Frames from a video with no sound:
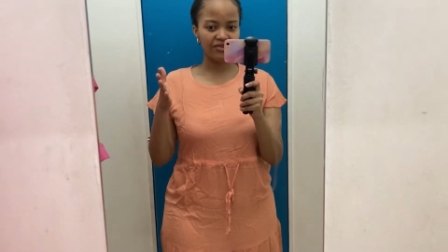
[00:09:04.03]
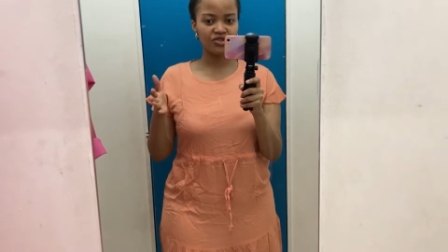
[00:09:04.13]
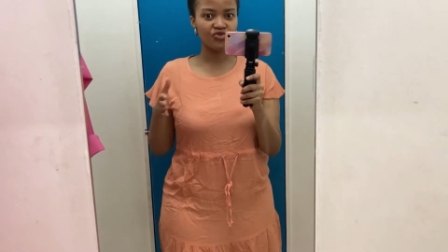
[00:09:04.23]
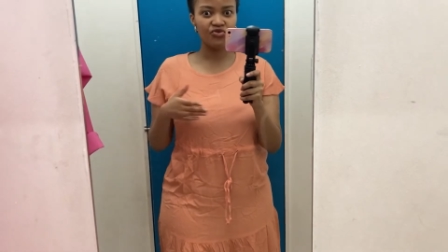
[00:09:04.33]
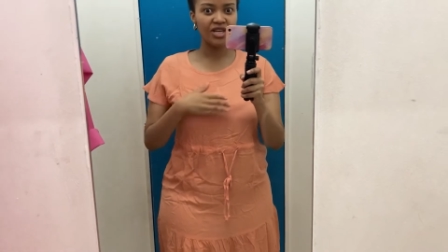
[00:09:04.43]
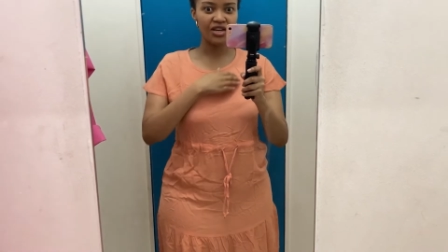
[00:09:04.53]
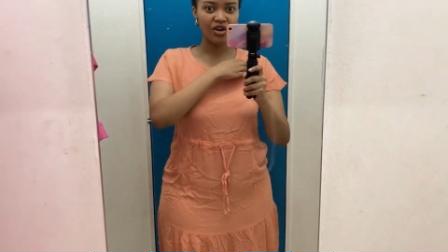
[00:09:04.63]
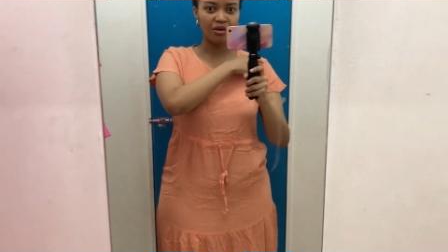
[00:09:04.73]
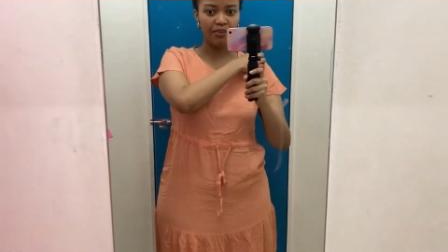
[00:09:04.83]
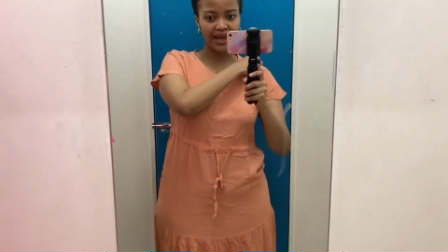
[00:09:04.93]
it's really
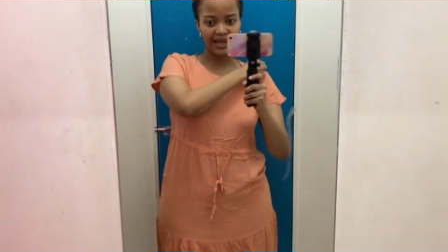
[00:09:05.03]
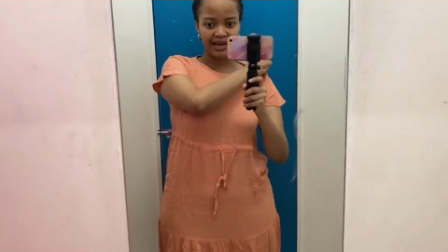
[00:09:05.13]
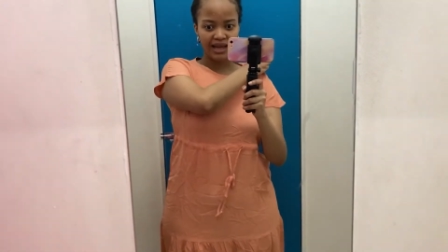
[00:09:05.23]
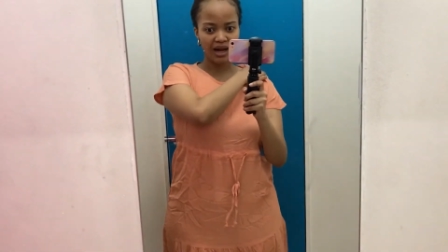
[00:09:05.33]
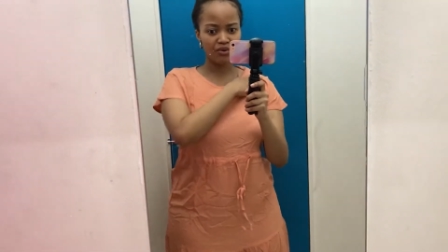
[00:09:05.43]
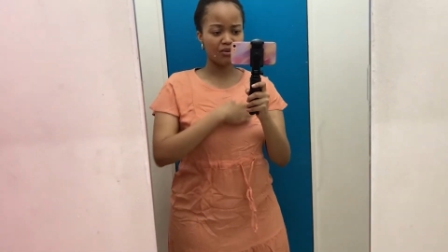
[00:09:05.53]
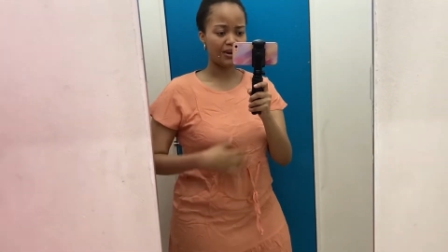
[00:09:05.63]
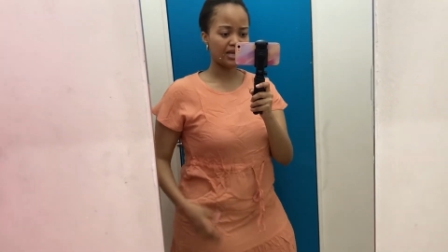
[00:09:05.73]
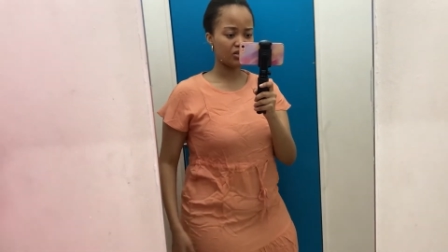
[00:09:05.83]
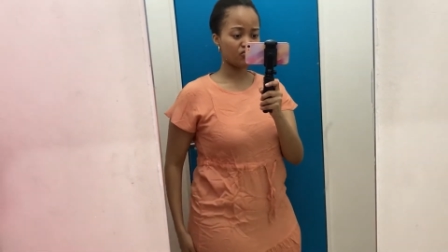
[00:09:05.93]
not bad like i would
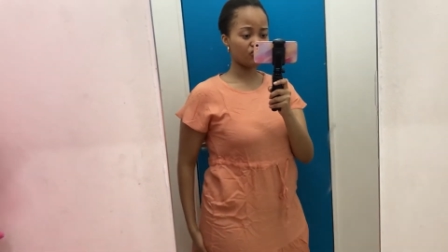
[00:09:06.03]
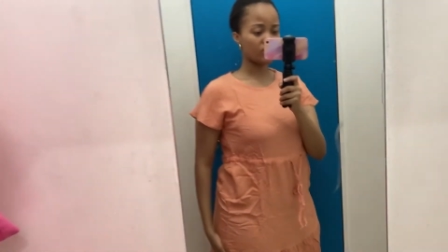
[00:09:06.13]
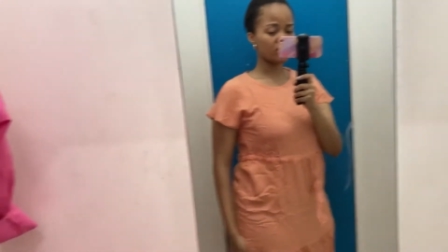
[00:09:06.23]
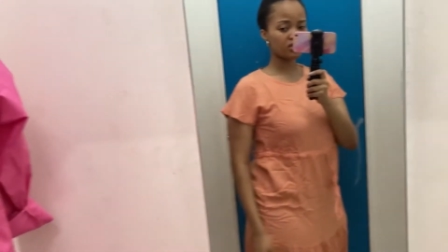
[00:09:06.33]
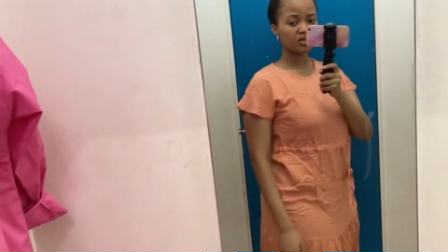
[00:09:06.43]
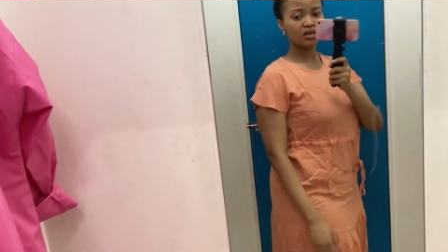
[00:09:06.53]
buy this dress